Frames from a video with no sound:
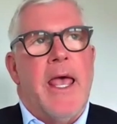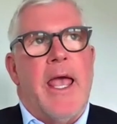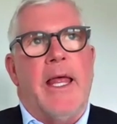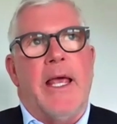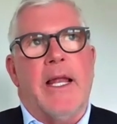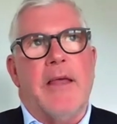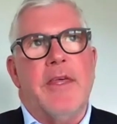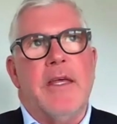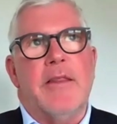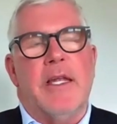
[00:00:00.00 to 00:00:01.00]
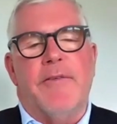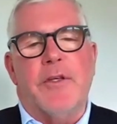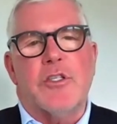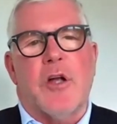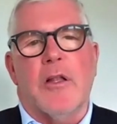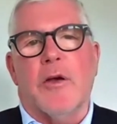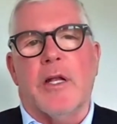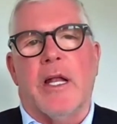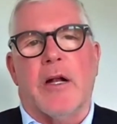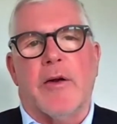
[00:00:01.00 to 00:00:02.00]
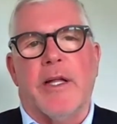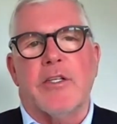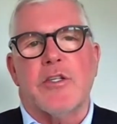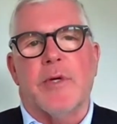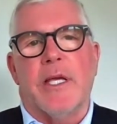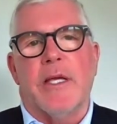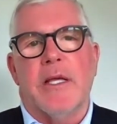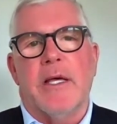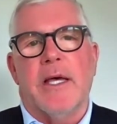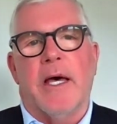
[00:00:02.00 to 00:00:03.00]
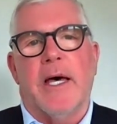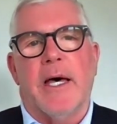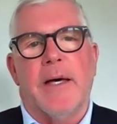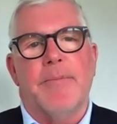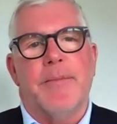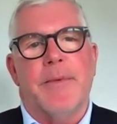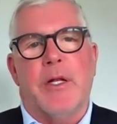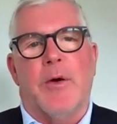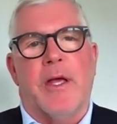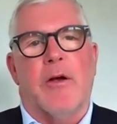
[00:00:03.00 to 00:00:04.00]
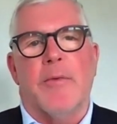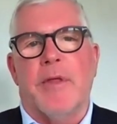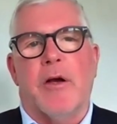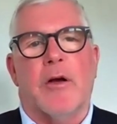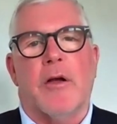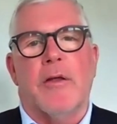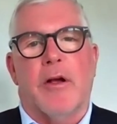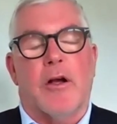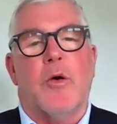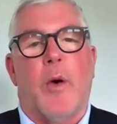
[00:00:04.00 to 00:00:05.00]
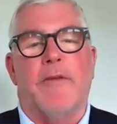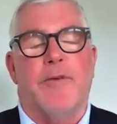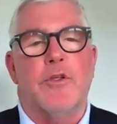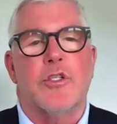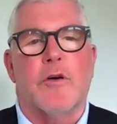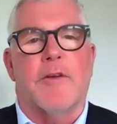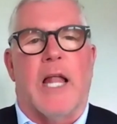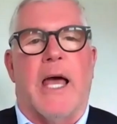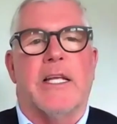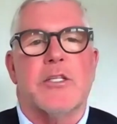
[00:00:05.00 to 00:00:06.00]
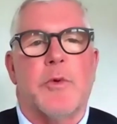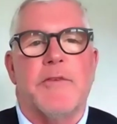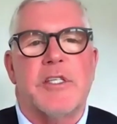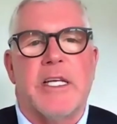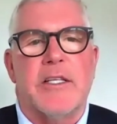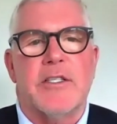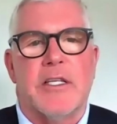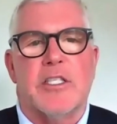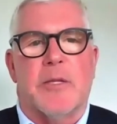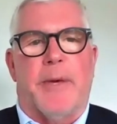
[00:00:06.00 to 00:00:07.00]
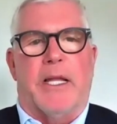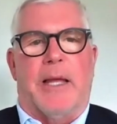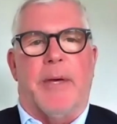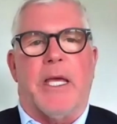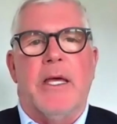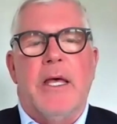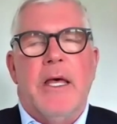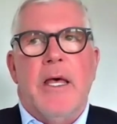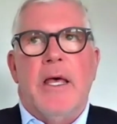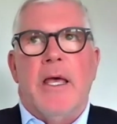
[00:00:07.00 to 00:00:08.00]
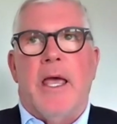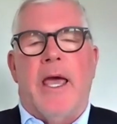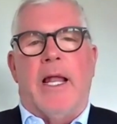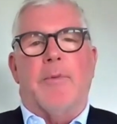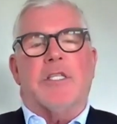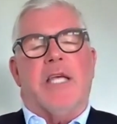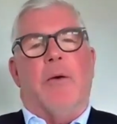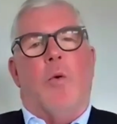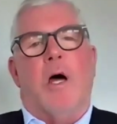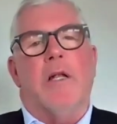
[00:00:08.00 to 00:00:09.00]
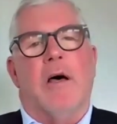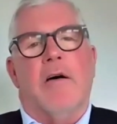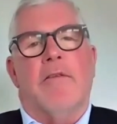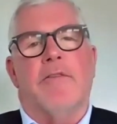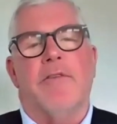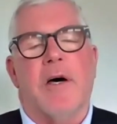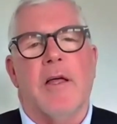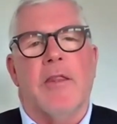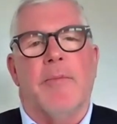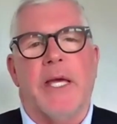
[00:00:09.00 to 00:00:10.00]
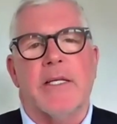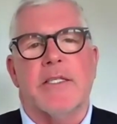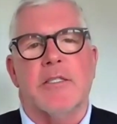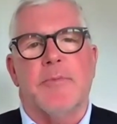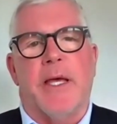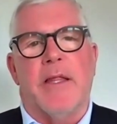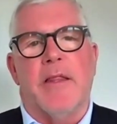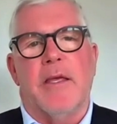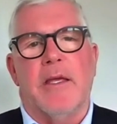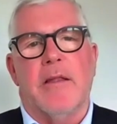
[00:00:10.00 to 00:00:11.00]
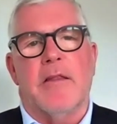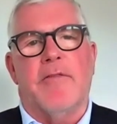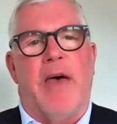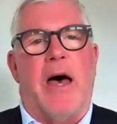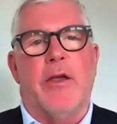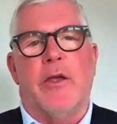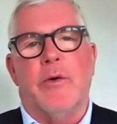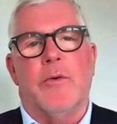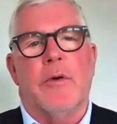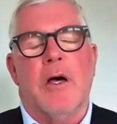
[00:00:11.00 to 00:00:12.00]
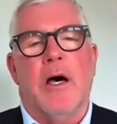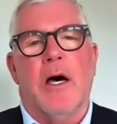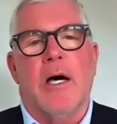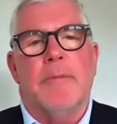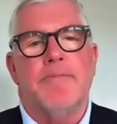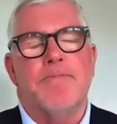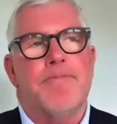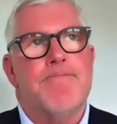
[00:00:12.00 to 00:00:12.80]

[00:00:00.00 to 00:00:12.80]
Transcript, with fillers: And, and I think that if you start looking at our industry, uh, you know, there there are there are quite a few silver linings we've seen since the pandemic and I would say one of uh, the biggest has been the the value um,